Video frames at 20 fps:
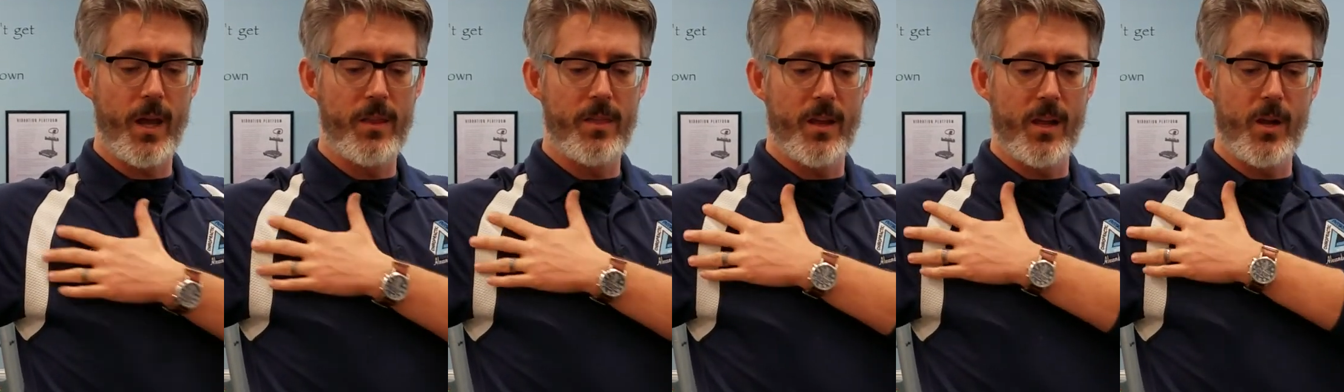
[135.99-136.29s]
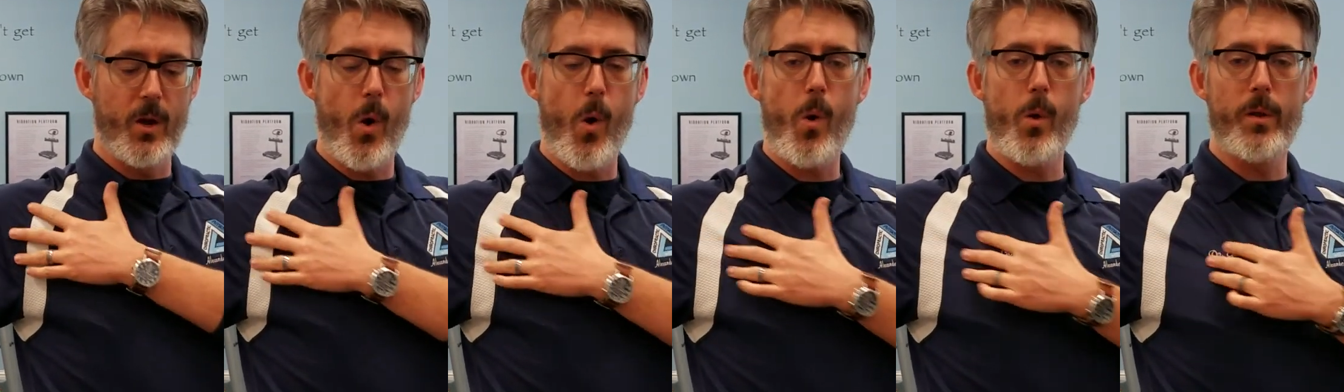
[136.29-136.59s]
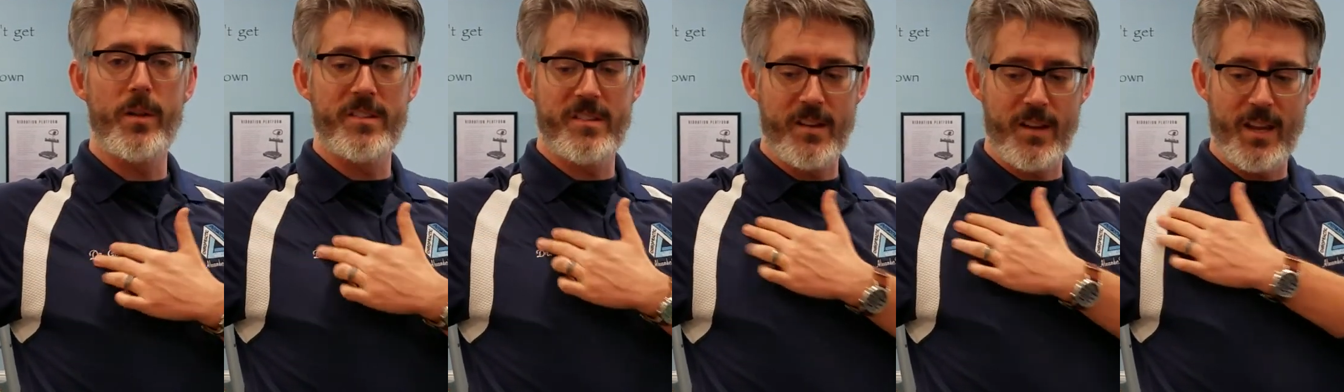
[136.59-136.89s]
The goal
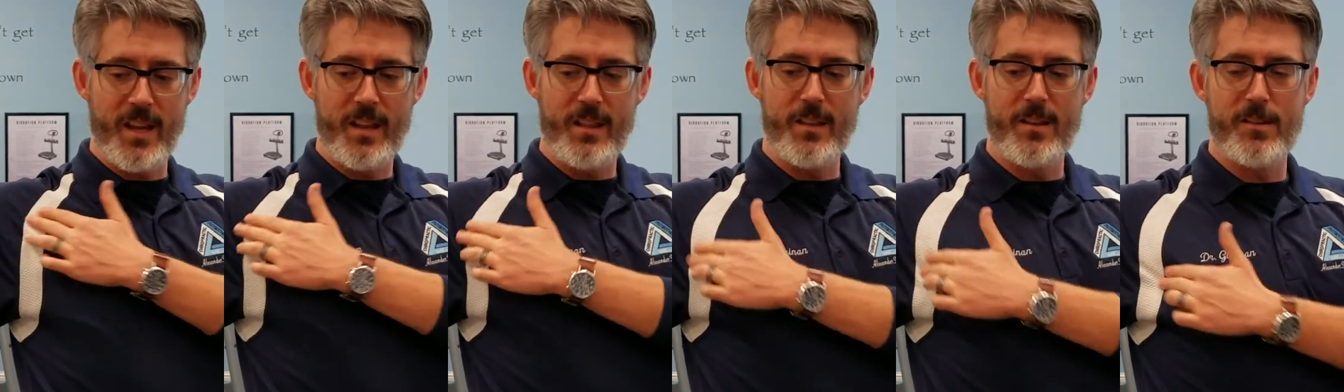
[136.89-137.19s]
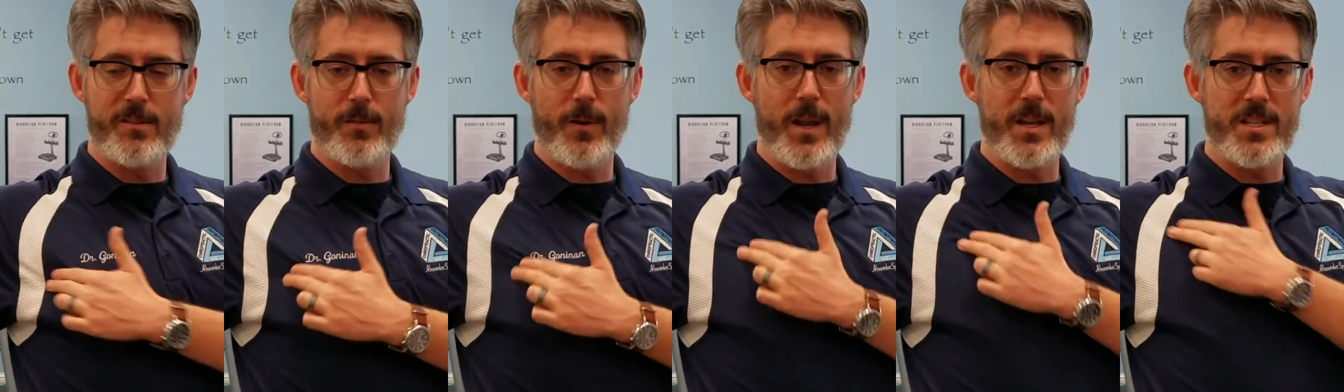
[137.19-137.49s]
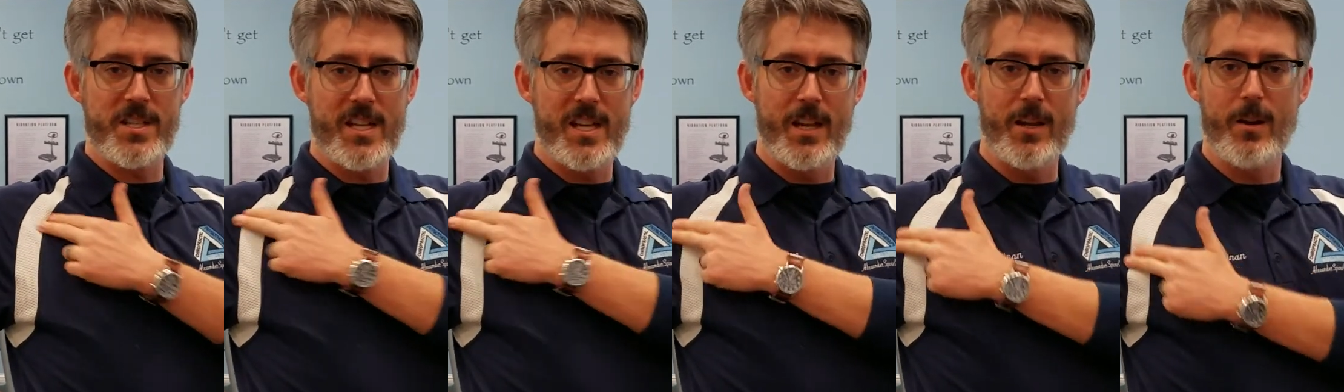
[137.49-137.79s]
is to get the stretch
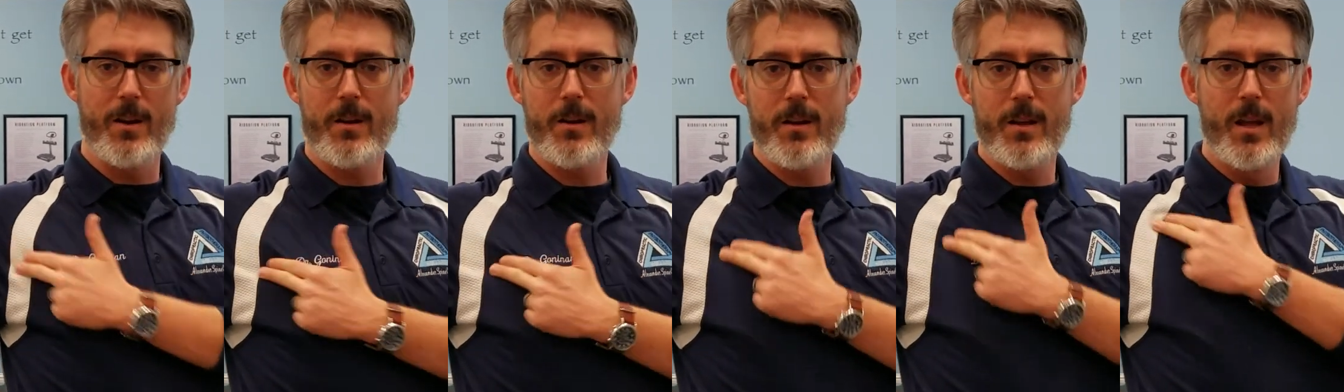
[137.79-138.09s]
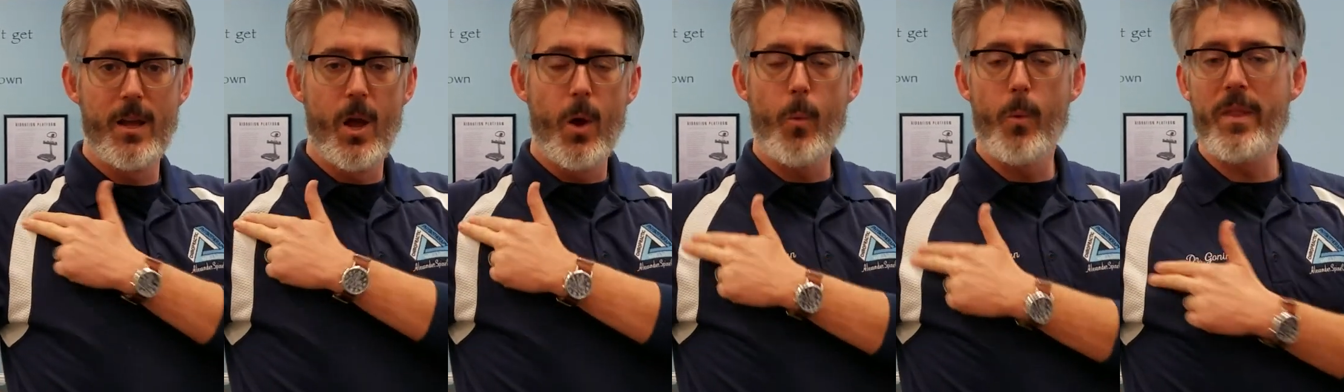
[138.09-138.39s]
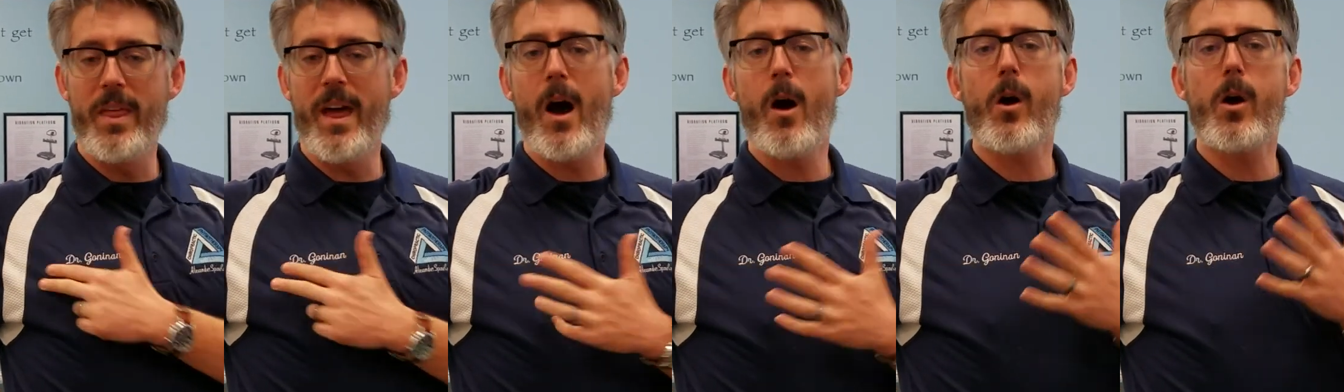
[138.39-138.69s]
here
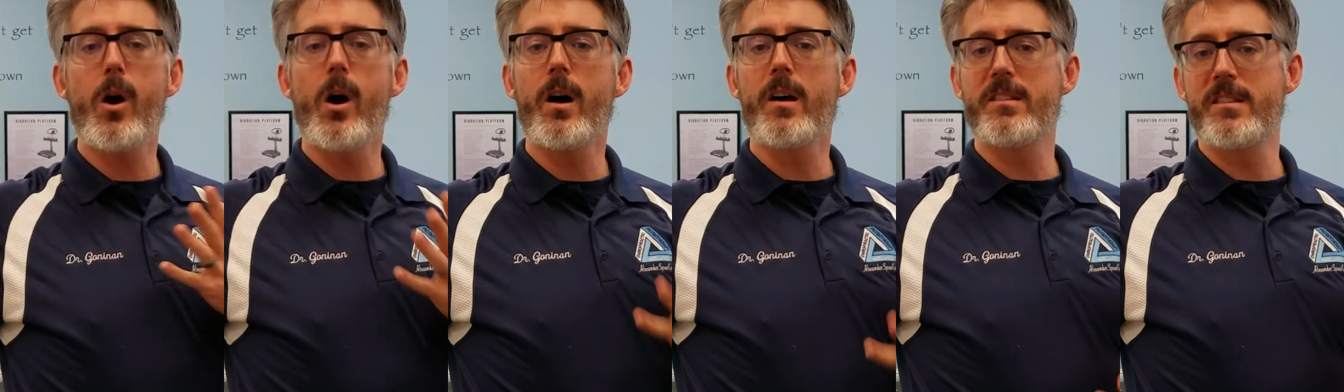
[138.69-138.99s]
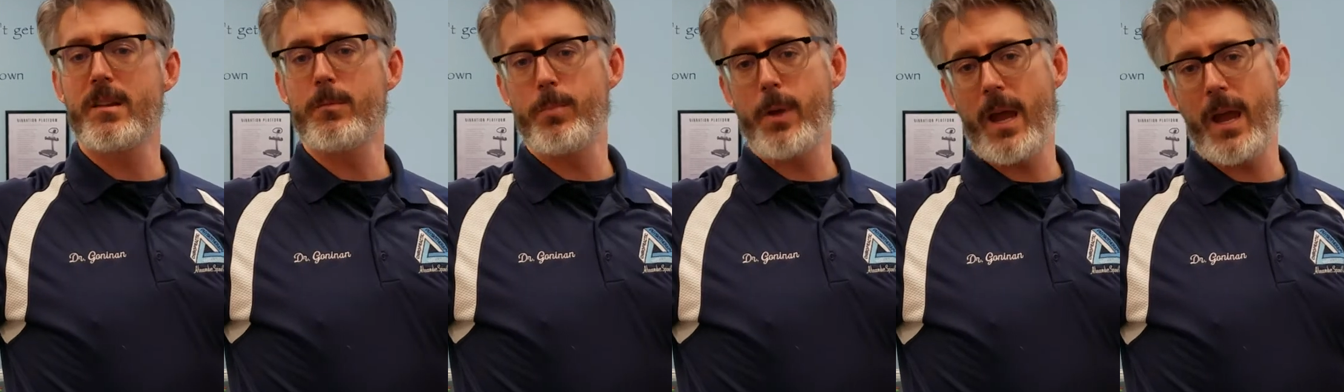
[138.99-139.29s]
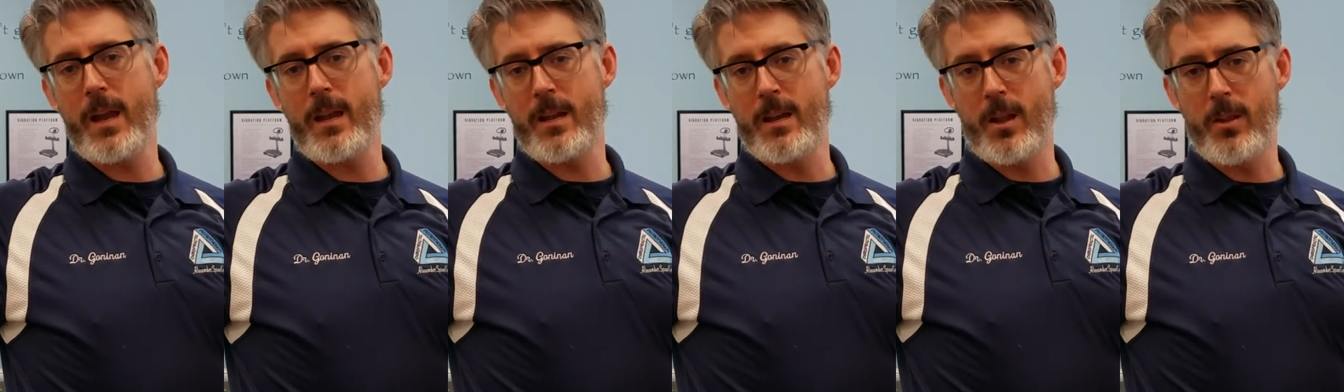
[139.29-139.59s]
without causing
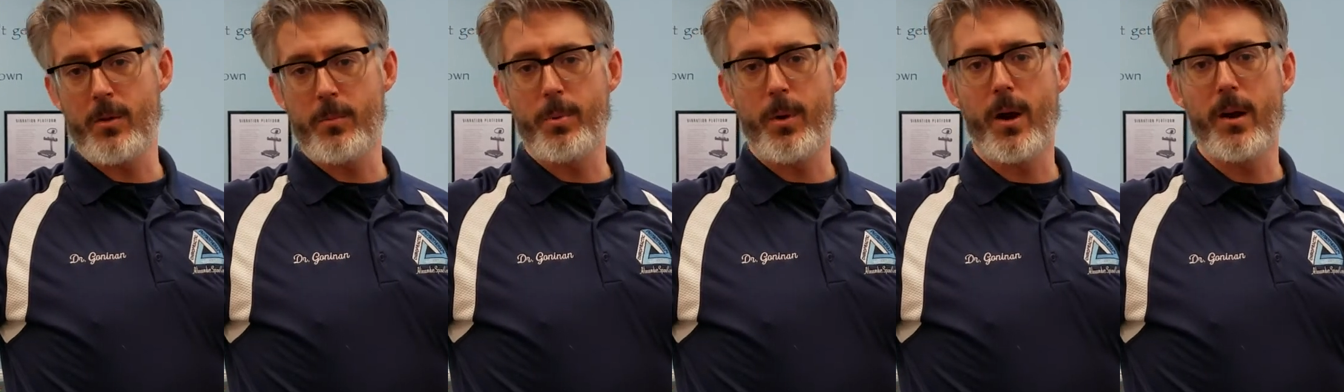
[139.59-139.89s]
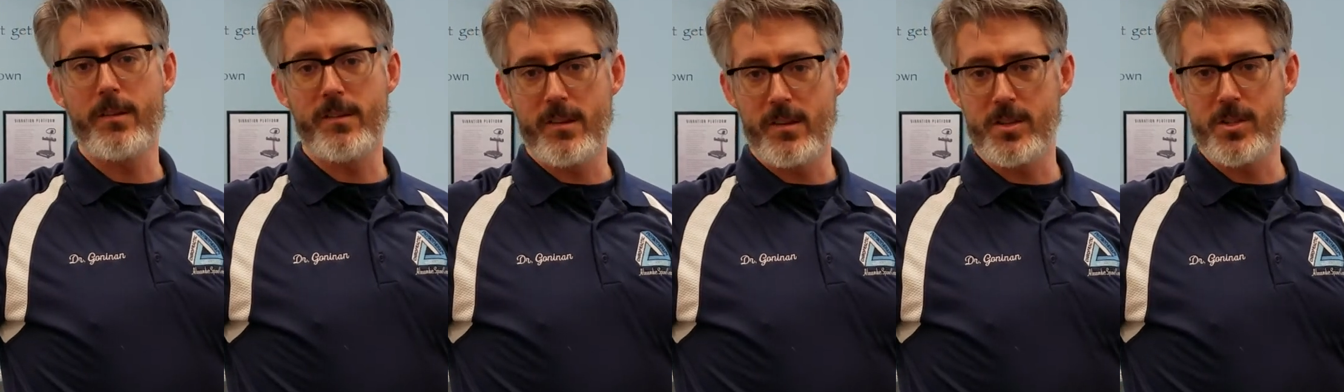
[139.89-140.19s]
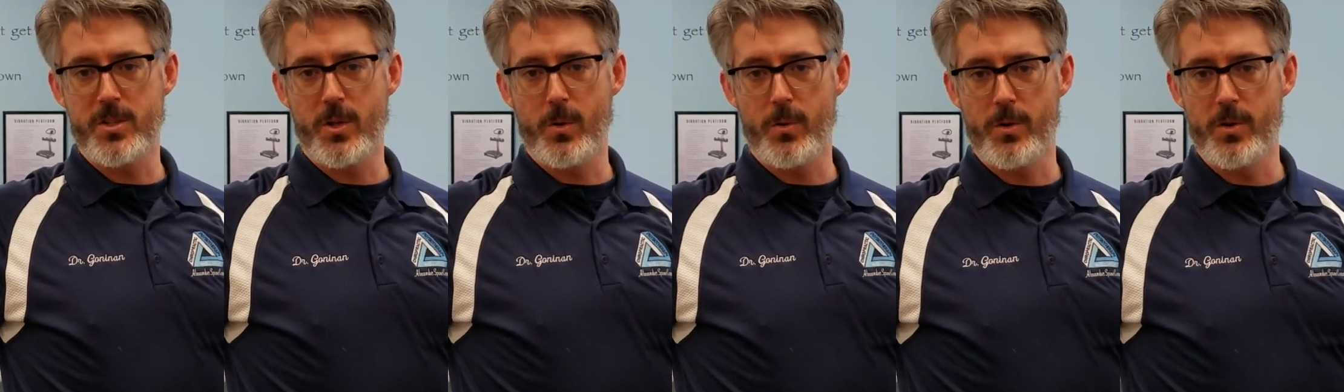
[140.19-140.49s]
pain in other parts of the
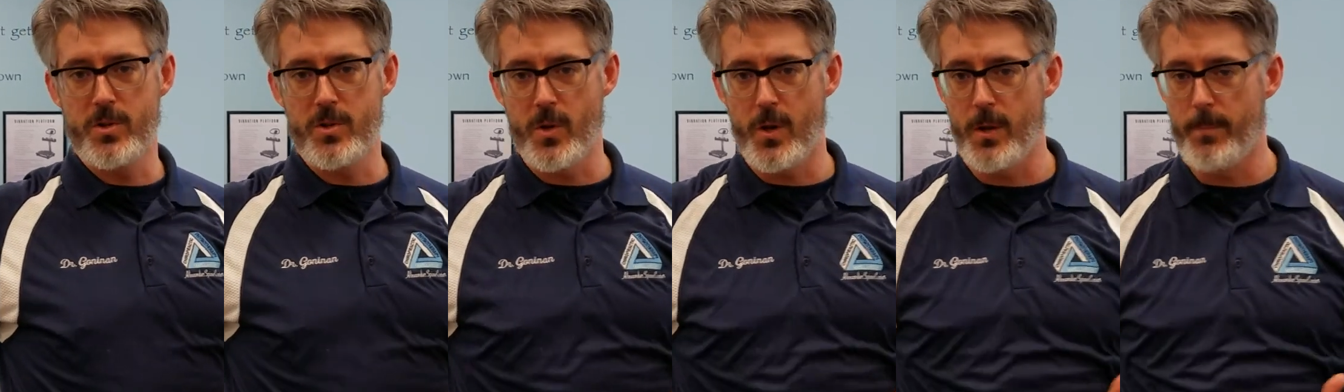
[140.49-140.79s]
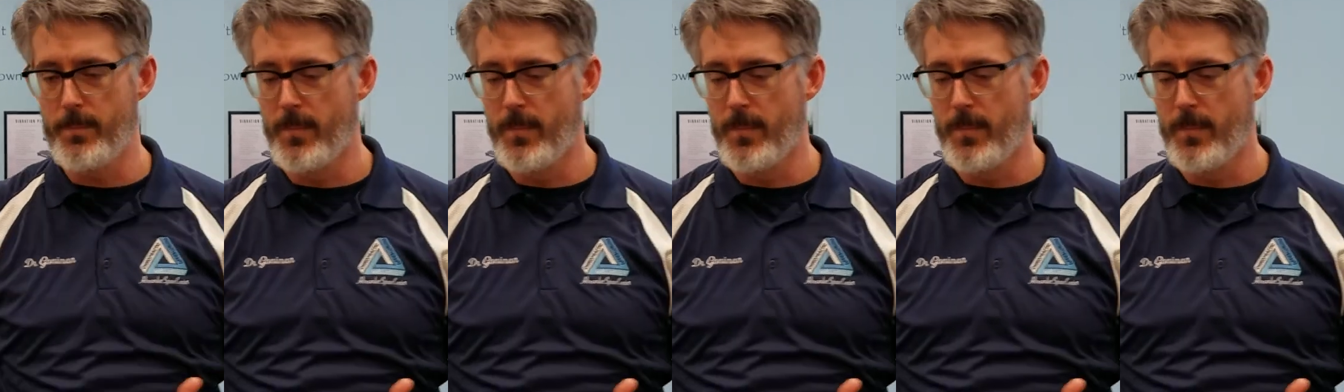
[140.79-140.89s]
shoulder joint.